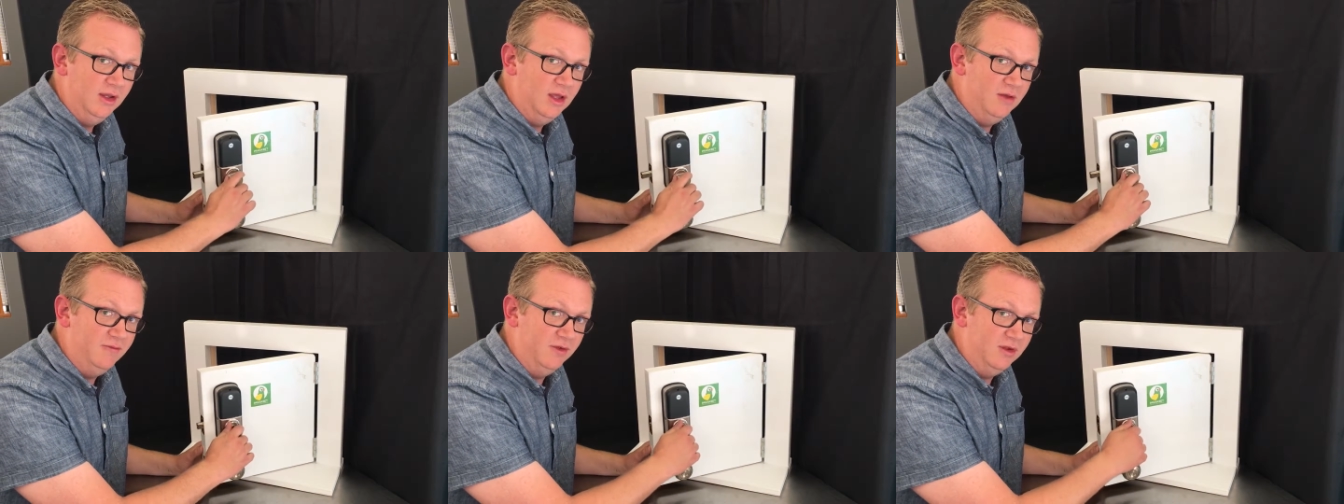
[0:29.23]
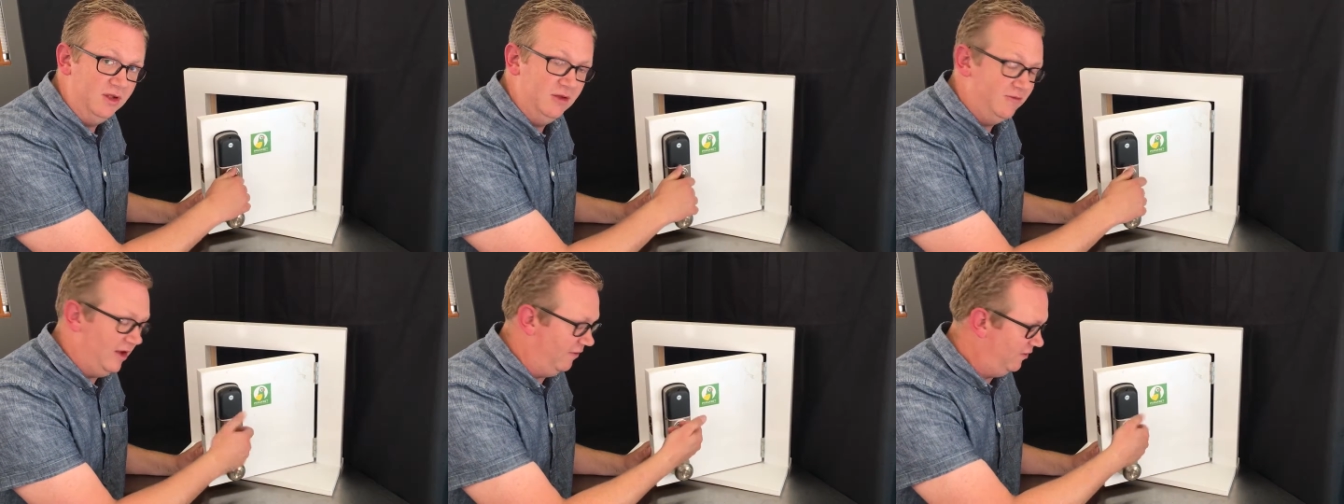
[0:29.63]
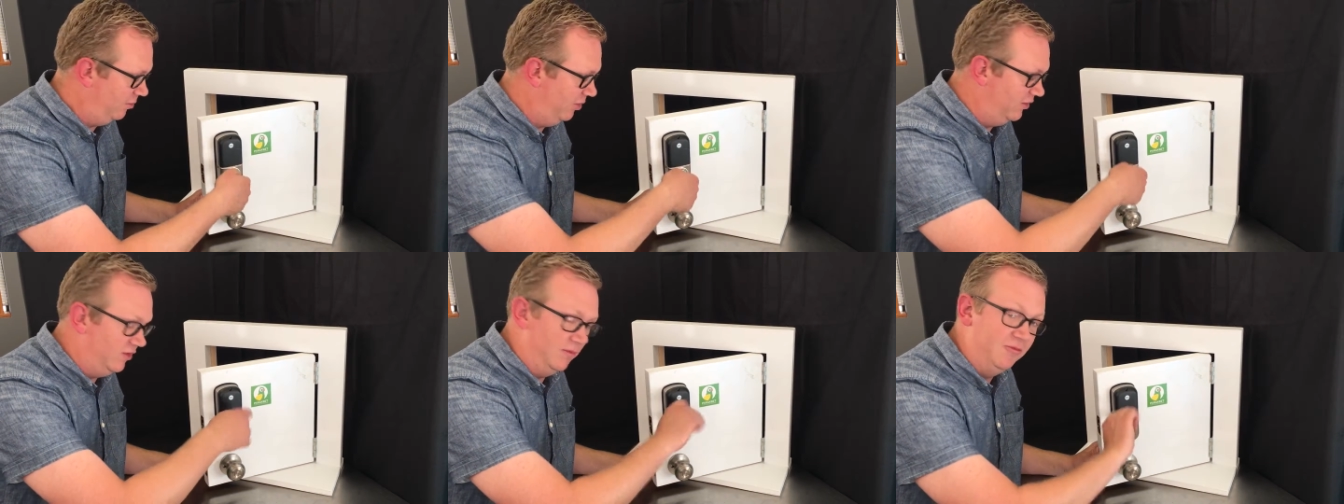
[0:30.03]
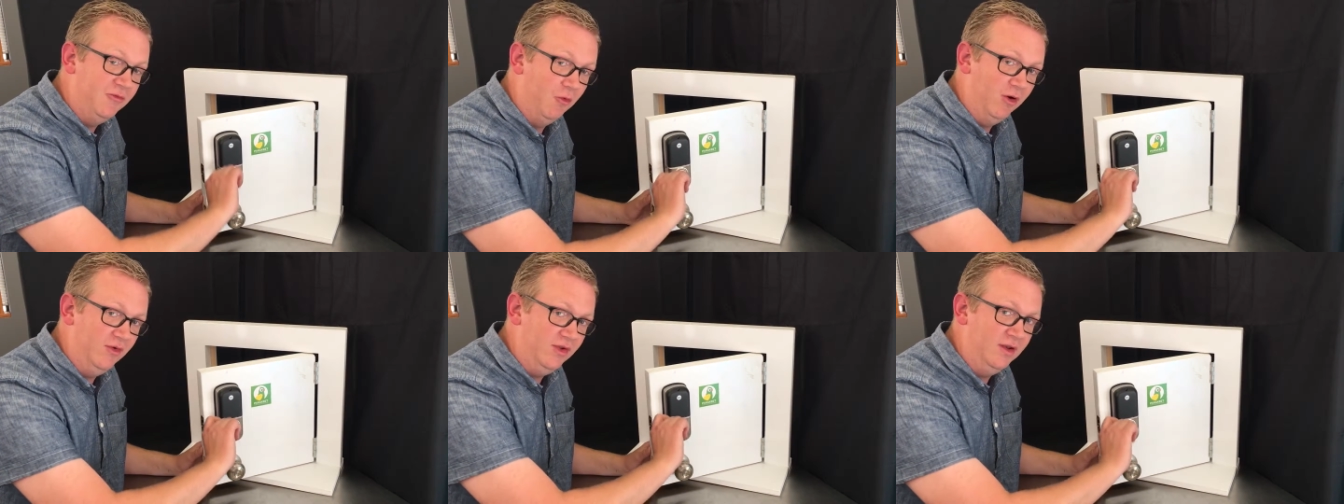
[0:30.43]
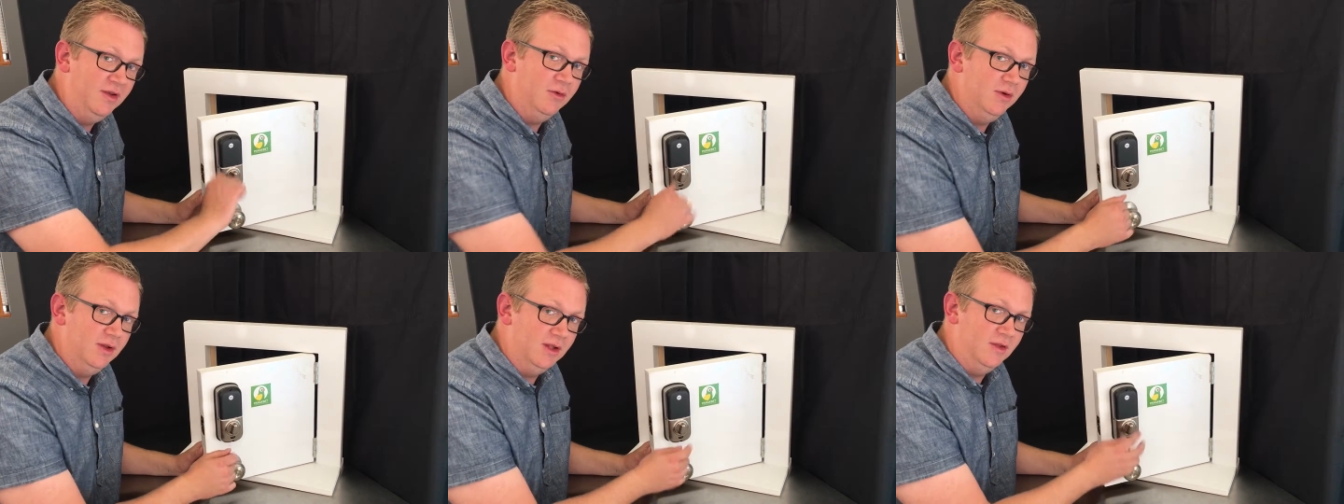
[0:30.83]
If you have to put some force
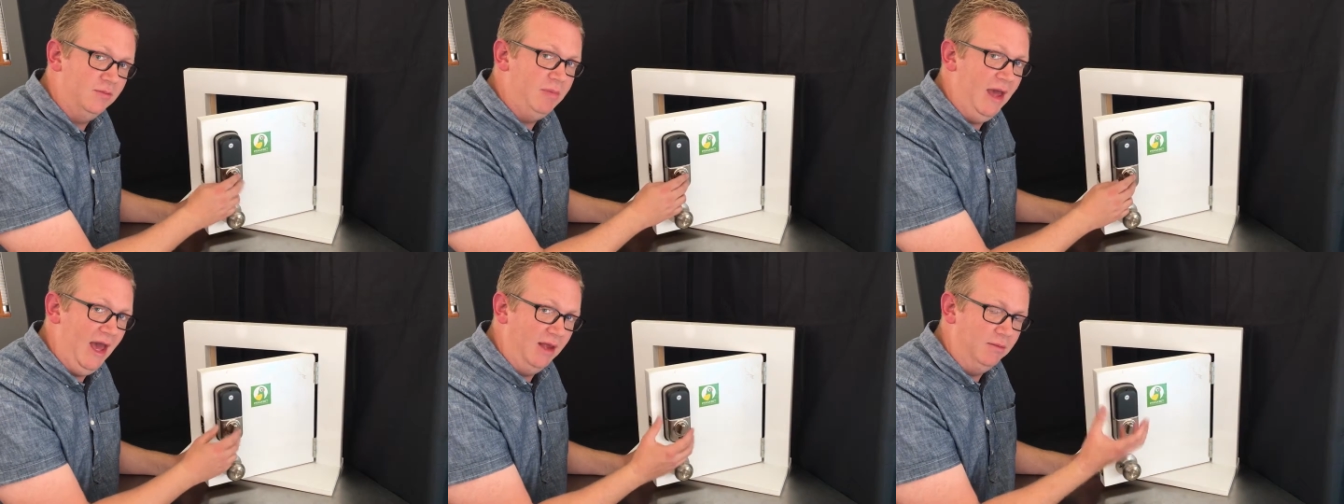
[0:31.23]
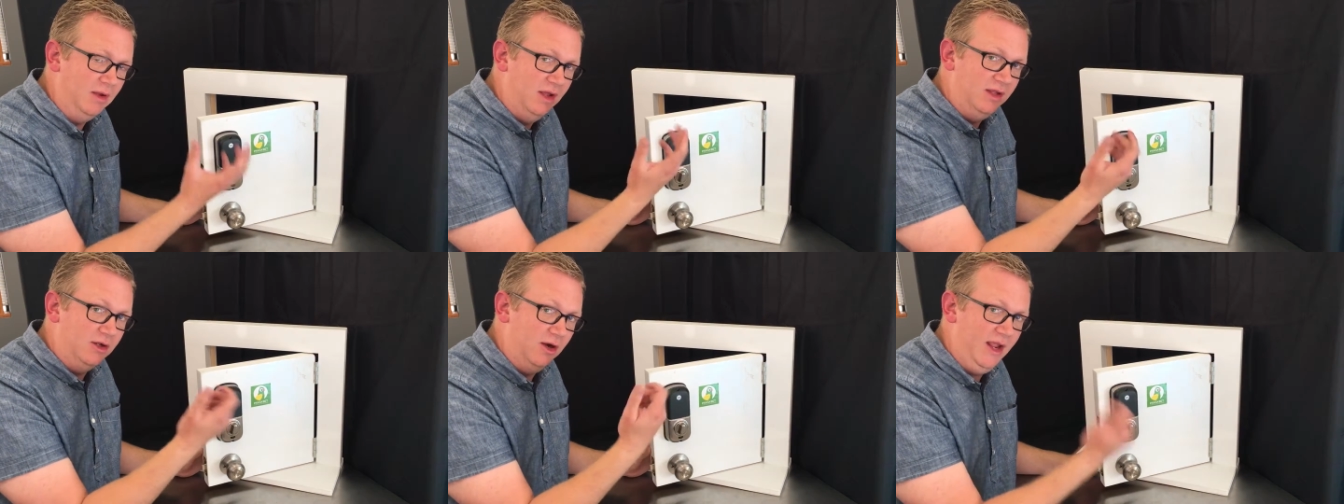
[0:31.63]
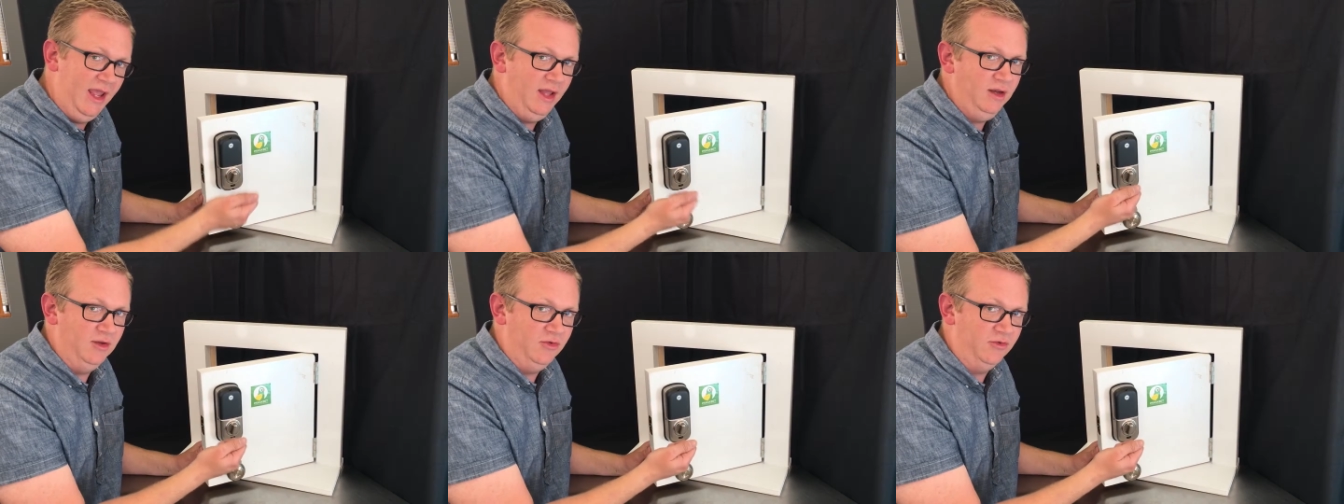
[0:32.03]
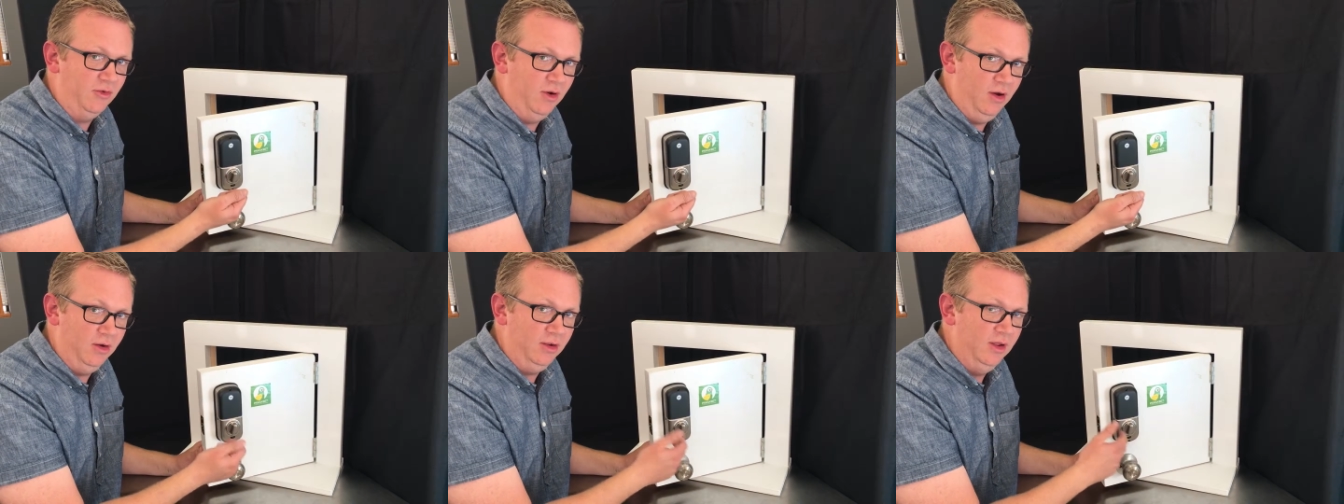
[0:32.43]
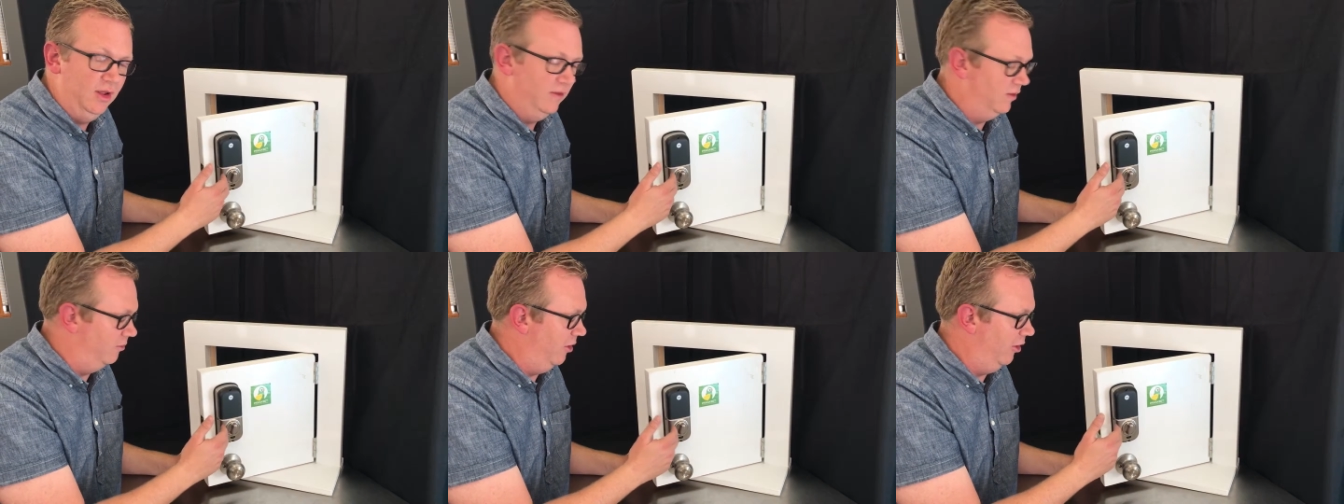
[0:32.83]
into it, it's bad. Your hand is strong,
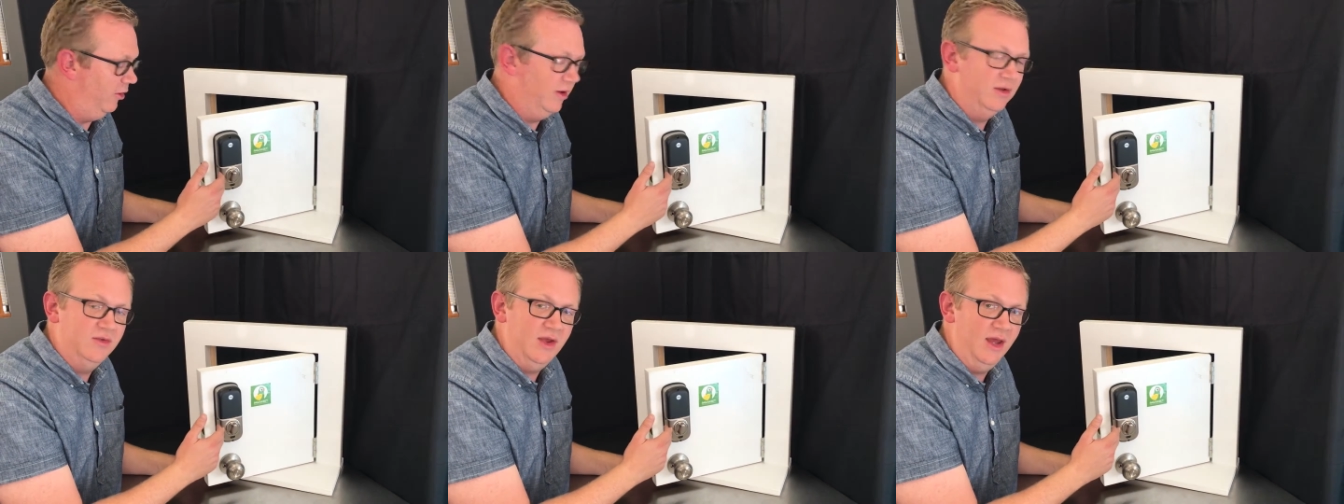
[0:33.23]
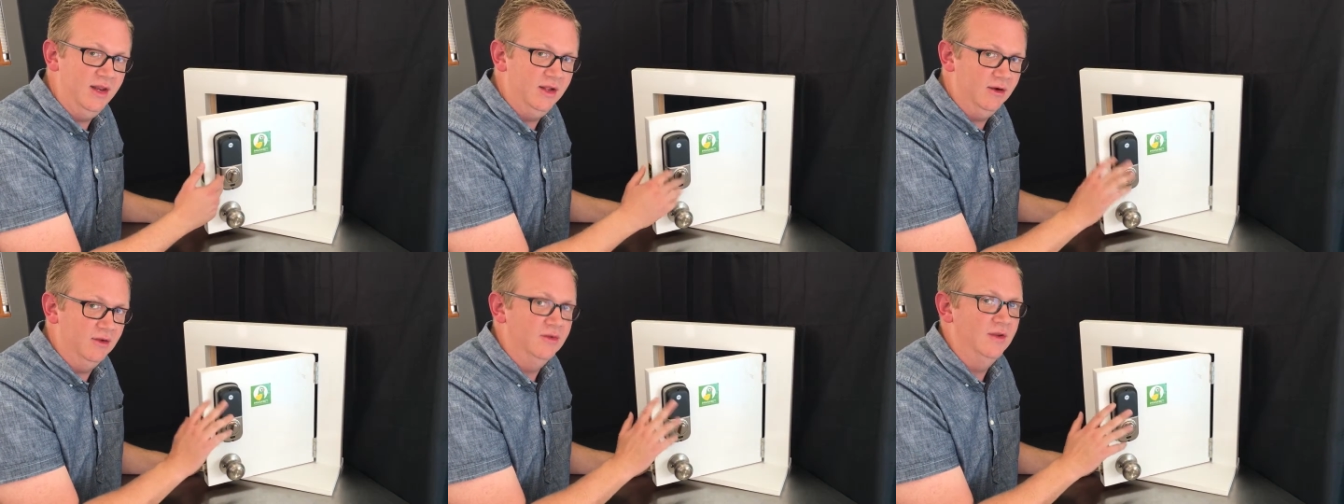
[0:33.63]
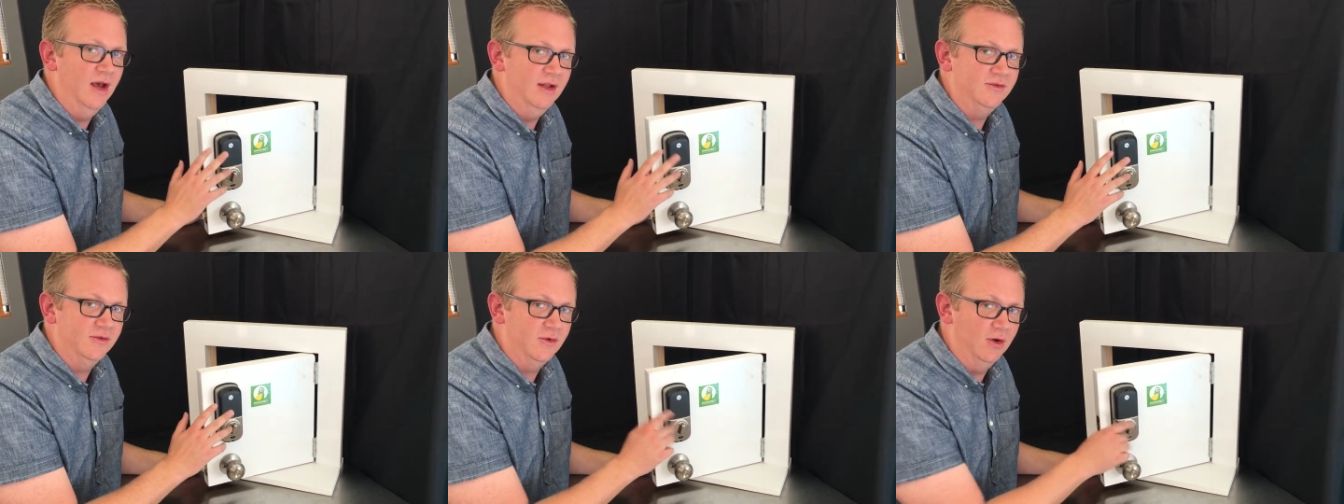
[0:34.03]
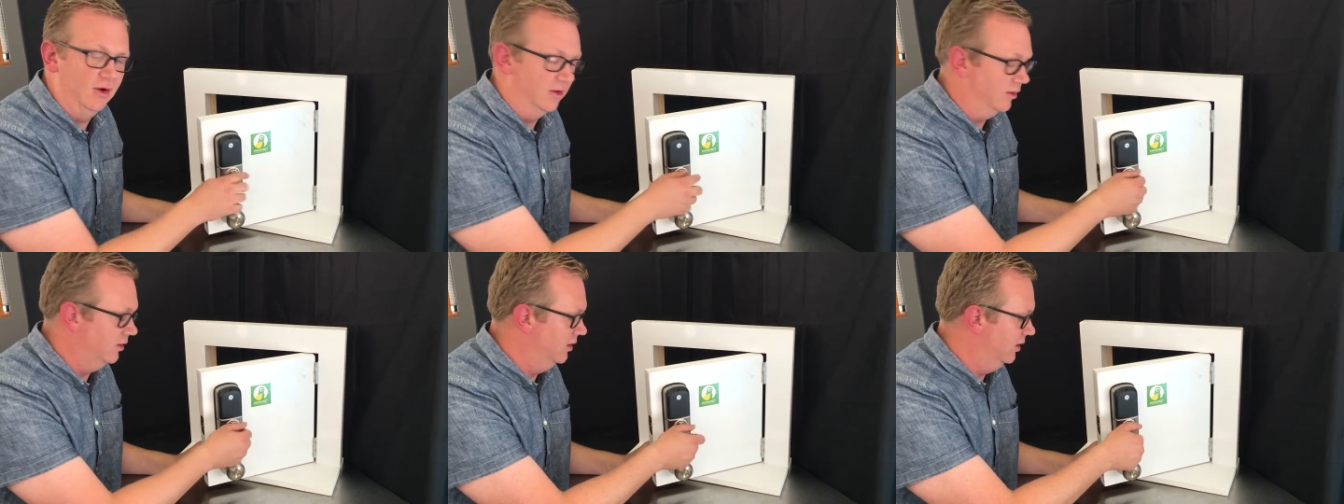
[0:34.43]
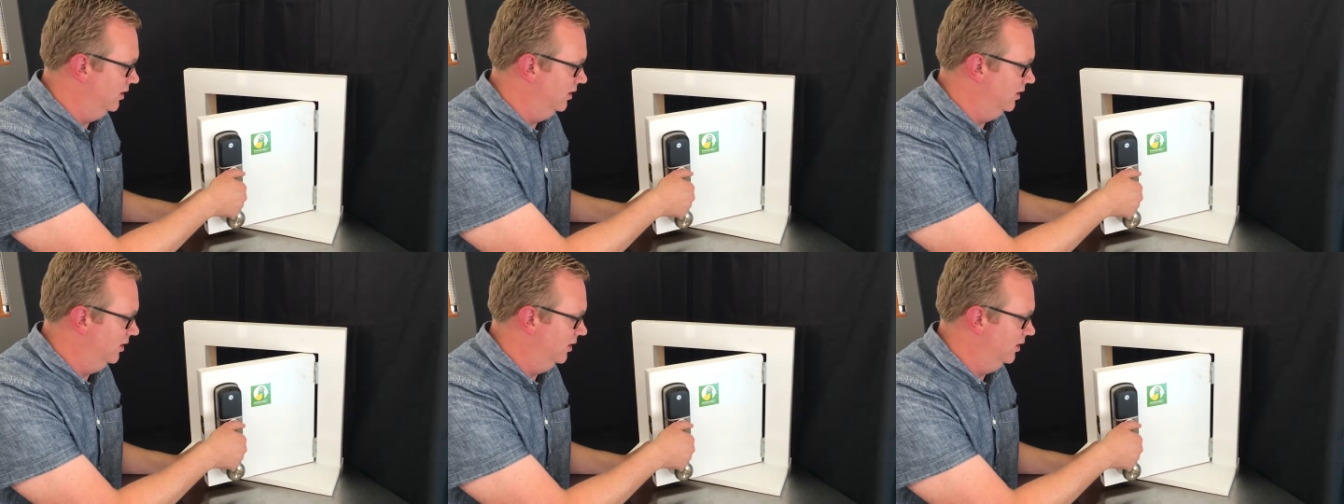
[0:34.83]
the motor inside here is not strong.